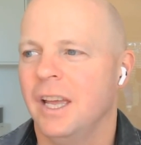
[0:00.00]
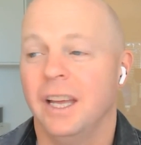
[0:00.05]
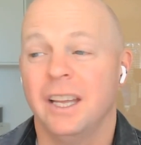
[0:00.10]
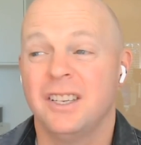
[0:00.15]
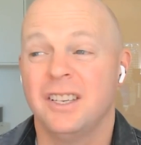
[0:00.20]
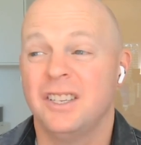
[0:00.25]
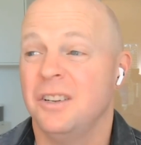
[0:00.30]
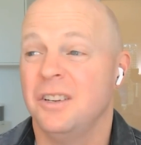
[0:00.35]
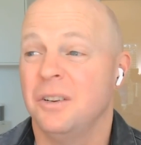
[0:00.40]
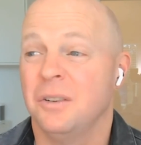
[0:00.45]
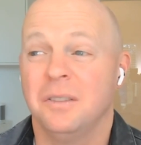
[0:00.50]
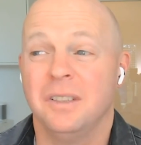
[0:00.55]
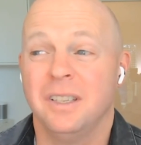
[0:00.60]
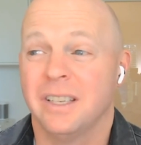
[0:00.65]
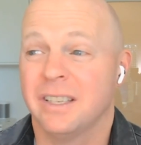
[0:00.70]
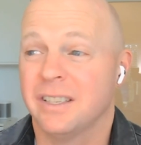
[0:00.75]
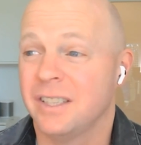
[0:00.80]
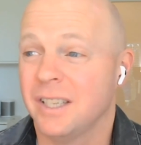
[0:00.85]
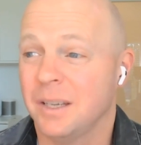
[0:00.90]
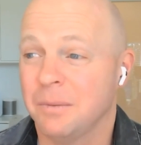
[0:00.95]
and she
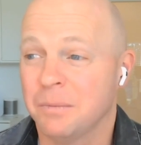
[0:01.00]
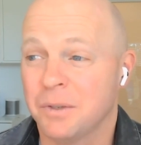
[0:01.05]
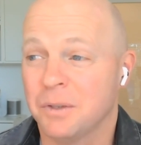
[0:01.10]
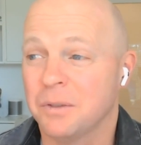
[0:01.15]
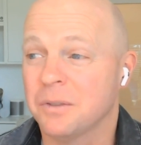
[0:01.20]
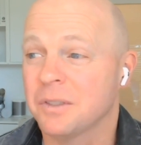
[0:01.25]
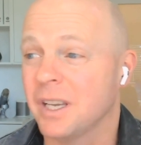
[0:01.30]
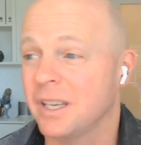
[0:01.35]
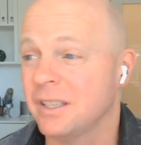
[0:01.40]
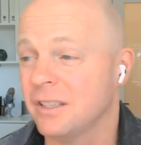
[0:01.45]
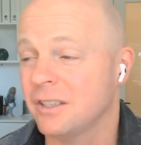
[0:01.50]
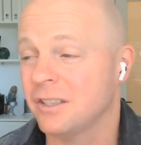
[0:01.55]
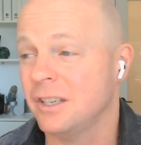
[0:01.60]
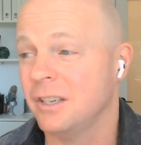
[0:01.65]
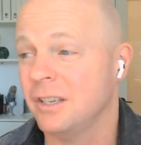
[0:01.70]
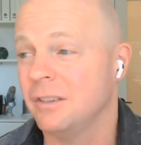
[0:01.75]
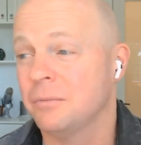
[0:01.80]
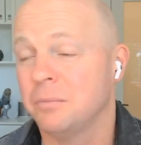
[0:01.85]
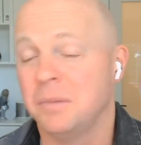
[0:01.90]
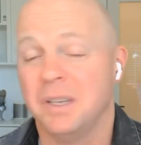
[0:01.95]
only accepts those kinds of
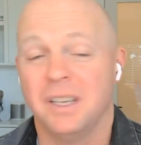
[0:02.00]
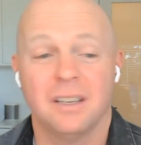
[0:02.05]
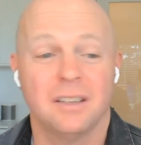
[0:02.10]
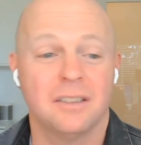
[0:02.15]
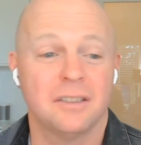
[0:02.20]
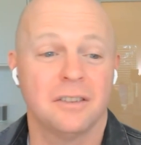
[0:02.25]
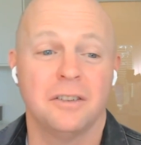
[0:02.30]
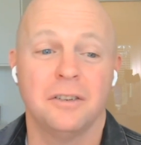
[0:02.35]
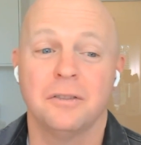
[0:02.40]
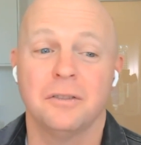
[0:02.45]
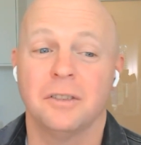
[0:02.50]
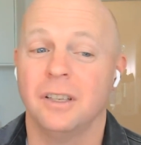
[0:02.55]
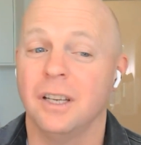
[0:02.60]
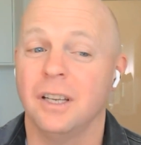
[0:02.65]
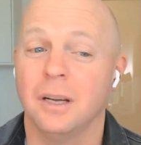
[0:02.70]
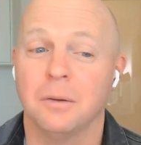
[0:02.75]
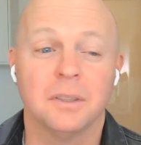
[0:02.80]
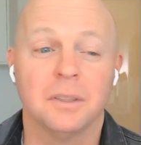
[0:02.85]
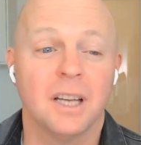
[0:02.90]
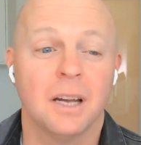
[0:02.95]
shifts because they're usually
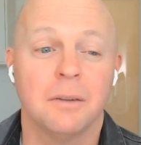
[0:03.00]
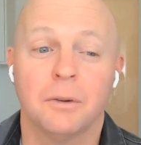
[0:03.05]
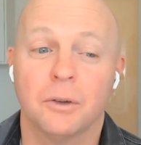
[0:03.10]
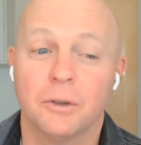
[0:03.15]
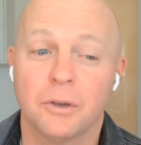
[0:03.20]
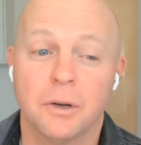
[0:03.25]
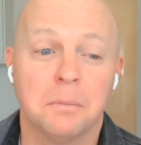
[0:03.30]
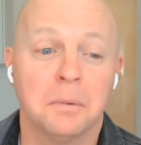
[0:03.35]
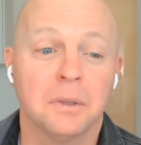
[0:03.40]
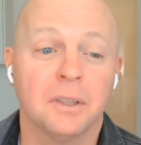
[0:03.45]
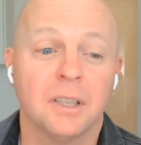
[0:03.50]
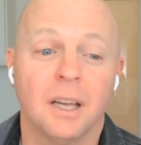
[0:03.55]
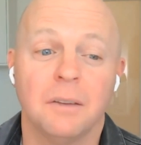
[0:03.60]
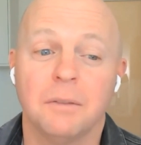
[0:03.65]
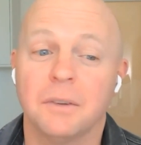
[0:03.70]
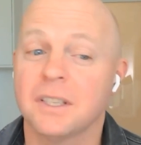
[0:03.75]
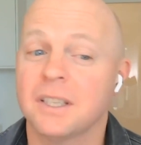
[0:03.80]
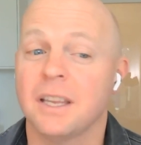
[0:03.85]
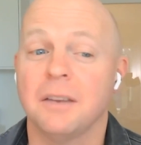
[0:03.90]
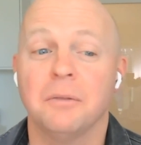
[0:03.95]
double time or triple time
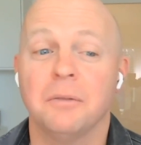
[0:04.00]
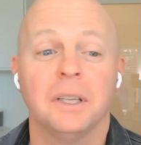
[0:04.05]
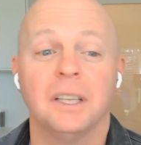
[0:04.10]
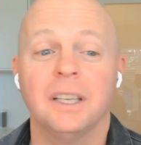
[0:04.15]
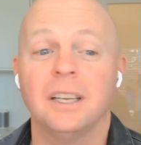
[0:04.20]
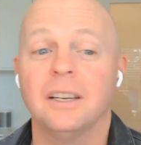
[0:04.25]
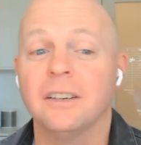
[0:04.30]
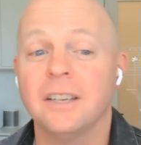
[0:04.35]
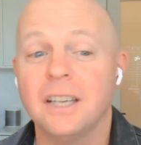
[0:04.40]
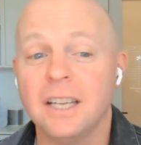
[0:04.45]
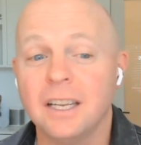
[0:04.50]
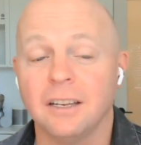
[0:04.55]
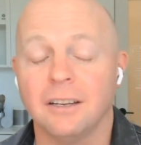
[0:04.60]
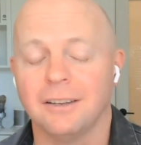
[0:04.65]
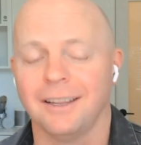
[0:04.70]
because they really are needed.